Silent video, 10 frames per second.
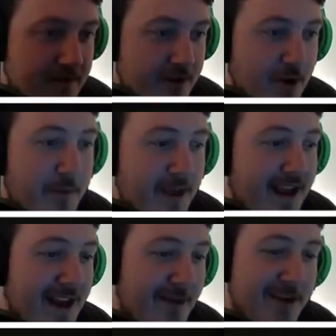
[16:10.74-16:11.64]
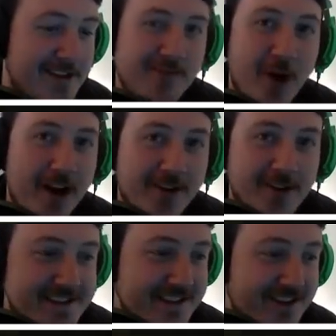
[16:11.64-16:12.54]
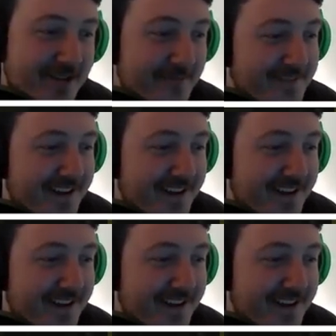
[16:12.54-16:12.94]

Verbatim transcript: could be anywhere. It's right across the jump.